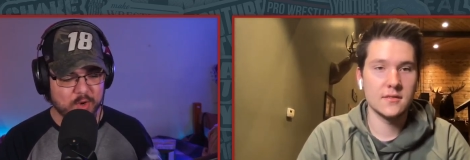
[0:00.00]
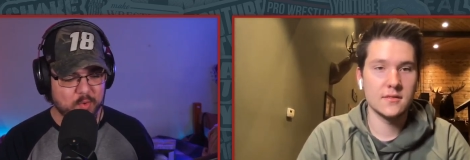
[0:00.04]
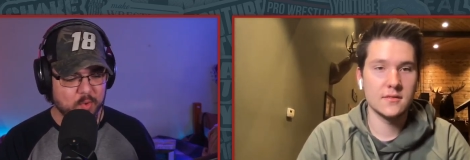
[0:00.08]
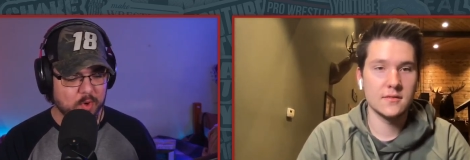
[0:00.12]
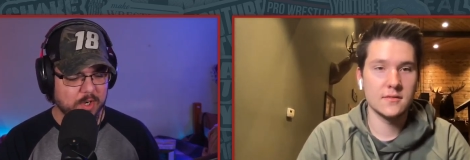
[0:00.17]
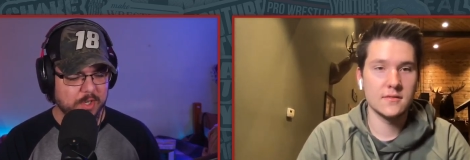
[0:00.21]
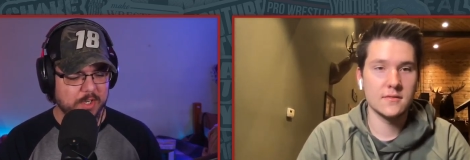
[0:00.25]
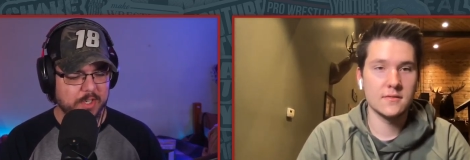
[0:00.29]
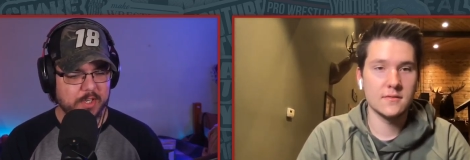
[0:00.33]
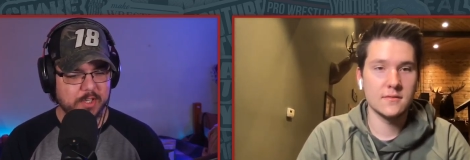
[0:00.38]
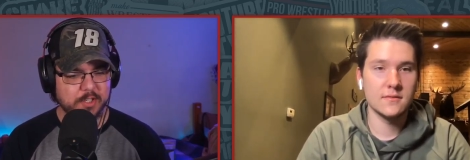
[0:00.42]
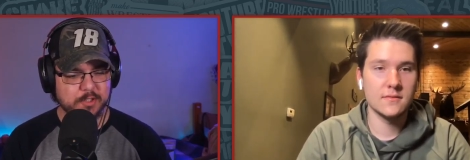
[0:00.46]

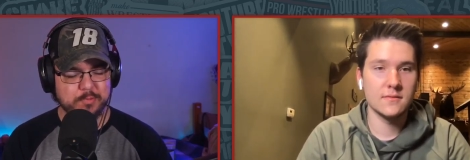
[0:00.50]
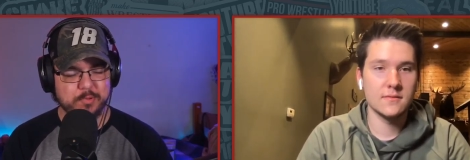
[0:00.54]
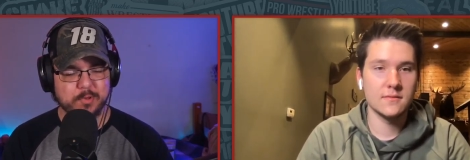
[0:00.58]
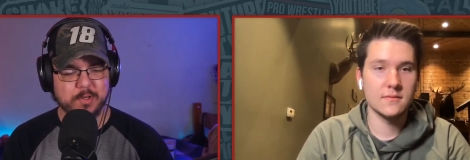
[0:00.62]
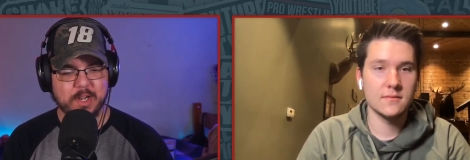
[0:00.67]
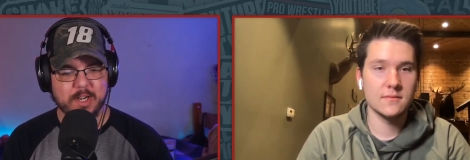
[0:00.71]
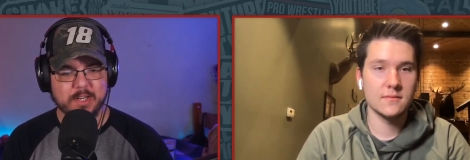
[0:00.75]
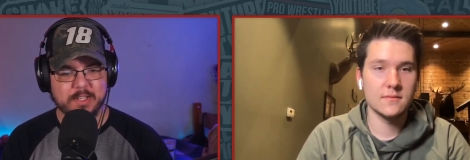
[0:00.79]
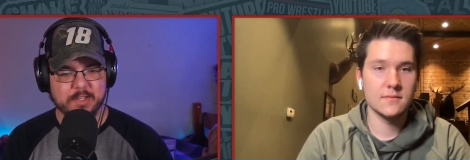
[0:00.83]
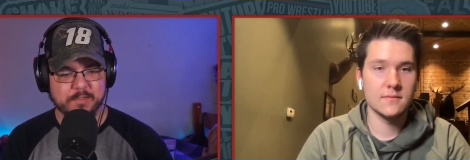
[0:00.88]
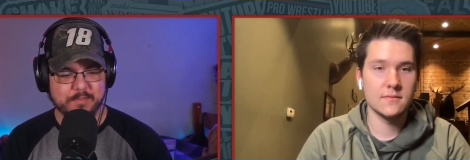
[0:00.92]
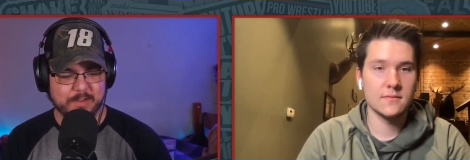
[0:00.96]
Speaker 1: word to use,
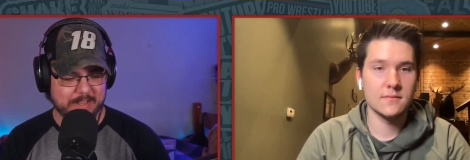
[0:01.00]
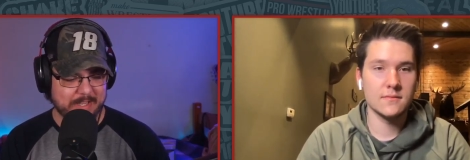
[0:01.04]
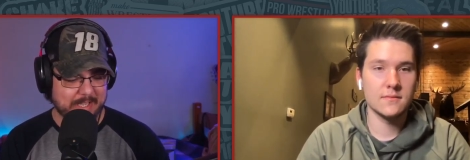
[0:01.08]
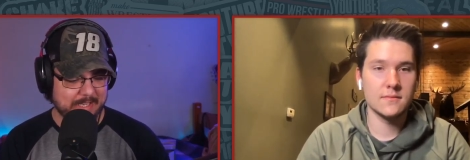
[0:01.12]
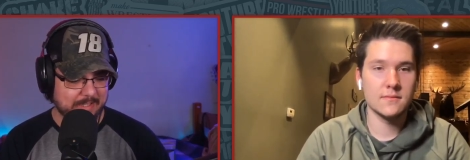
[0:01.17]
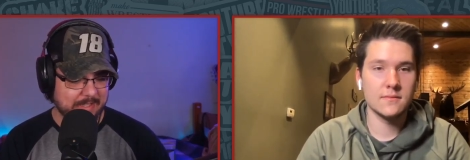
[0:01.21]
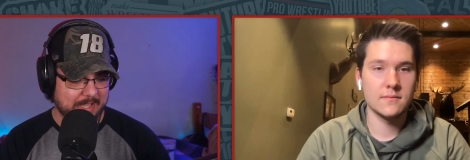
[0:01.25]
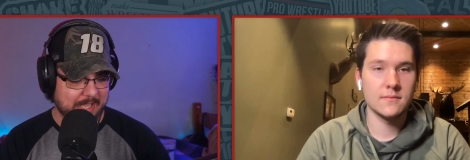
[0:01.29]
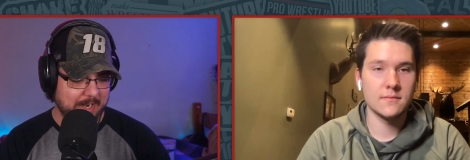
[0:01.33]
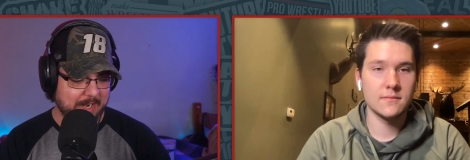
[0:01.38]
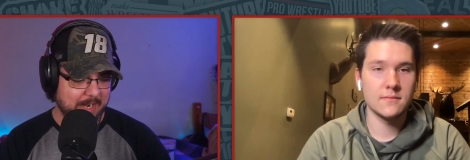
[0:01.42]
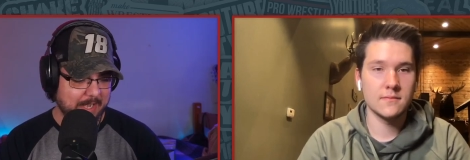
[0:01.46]
productive. I
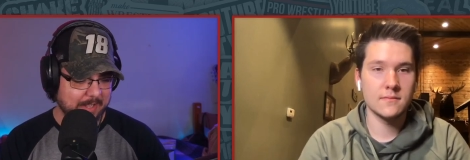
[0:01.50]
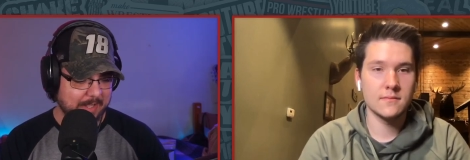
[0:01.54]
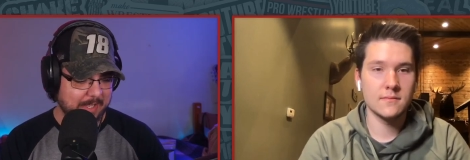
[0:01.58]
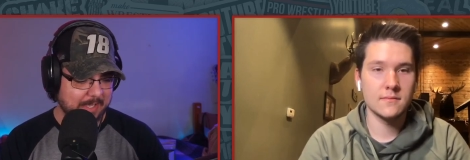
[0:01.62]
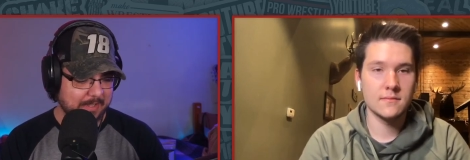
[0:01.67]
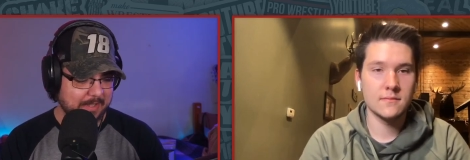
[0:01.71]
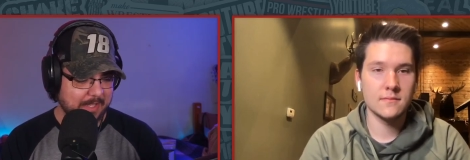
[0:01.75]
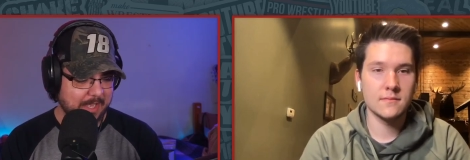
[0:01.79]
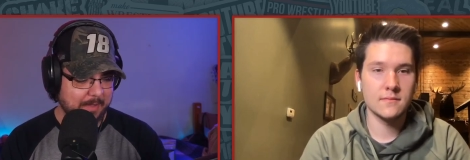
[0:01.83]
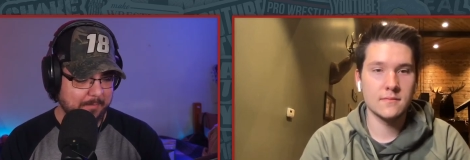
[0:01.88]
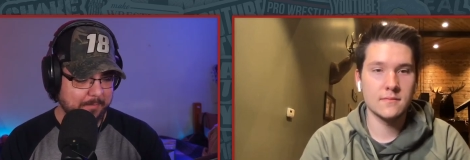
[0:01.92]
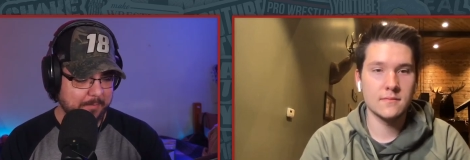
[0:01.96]
like that. I
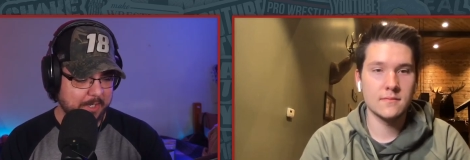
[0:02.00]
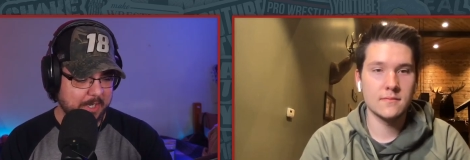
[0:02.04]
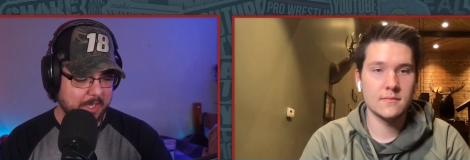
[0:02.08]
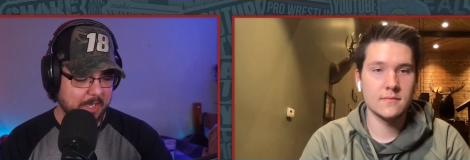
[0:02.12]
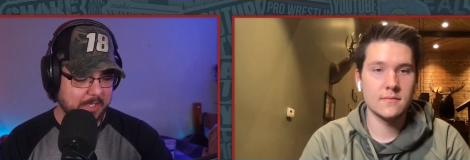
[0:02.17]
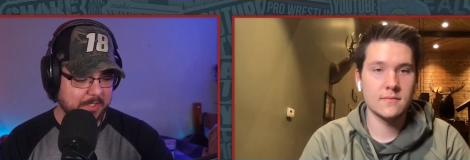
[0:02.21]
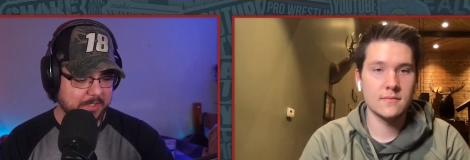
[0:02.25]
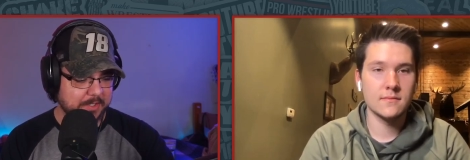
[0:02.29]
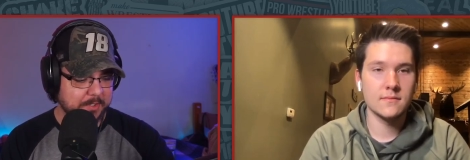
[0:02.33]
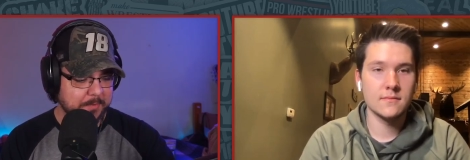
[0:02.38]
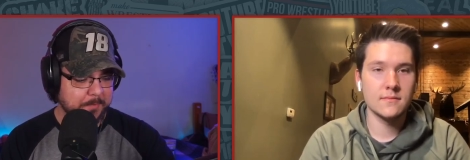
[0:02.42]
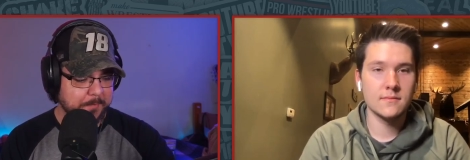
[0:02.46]
like that
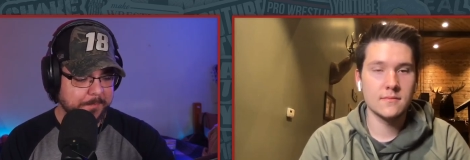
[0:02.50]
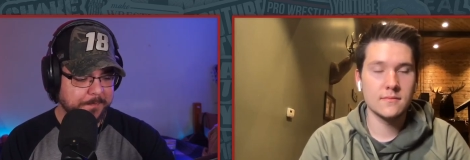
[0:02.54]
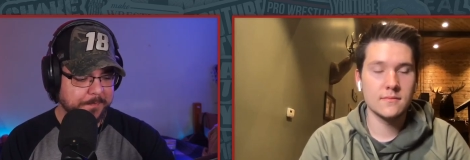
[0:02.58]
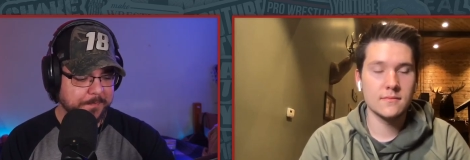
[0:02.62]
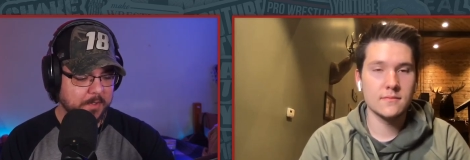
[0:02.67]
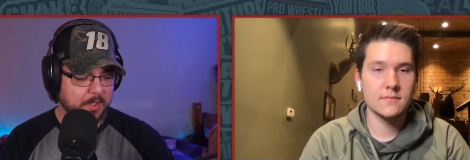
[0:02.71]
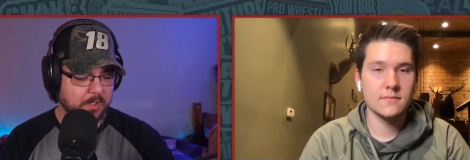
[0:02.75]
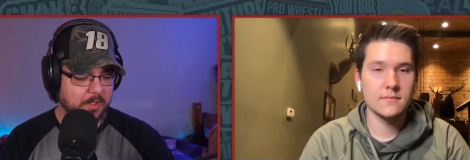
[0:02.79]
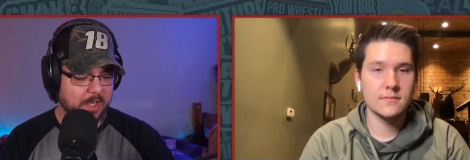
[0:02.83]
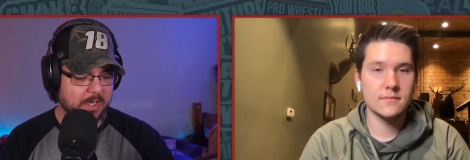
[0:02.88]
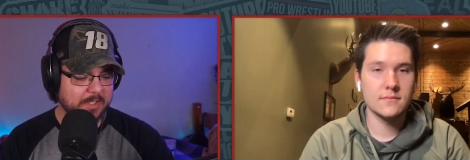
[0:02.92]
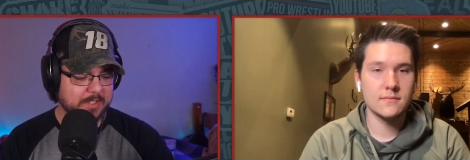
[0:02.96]
because
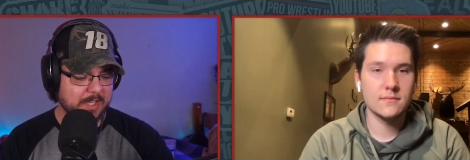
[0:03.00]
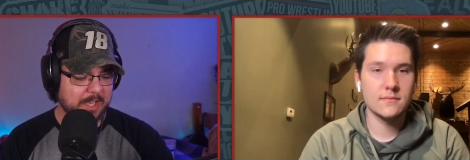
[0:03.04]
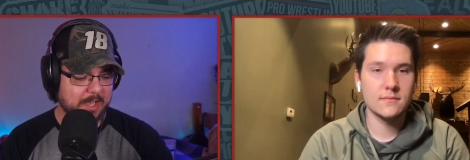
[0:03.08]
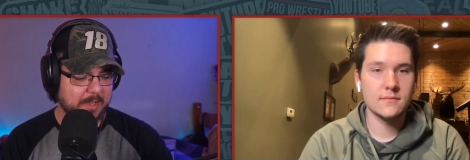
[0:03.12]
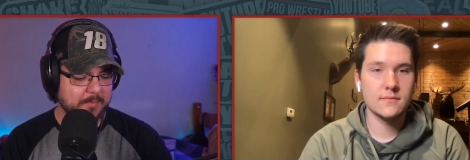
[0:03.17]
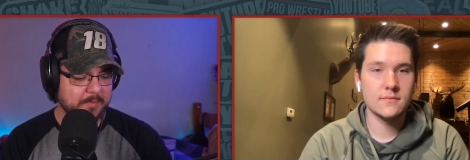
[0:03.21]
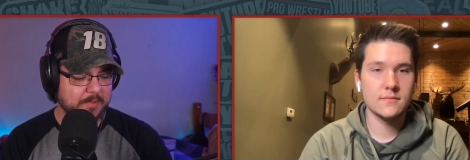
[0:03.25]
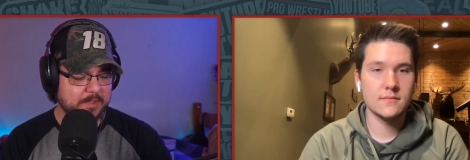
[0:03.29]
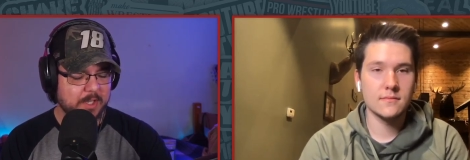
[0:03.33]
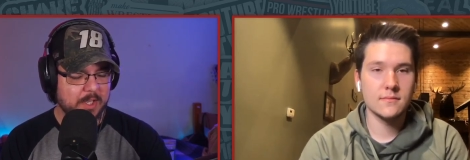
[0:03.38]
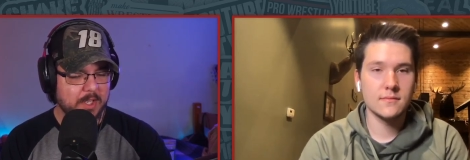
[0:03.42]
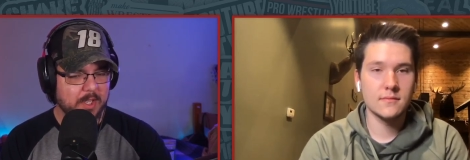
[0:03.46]
a lot of
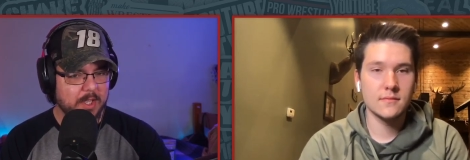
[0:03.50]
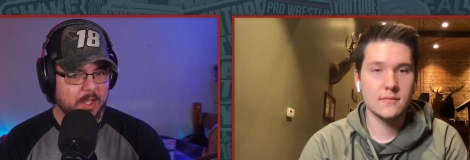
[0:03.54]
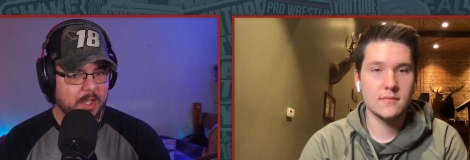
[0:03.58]
times,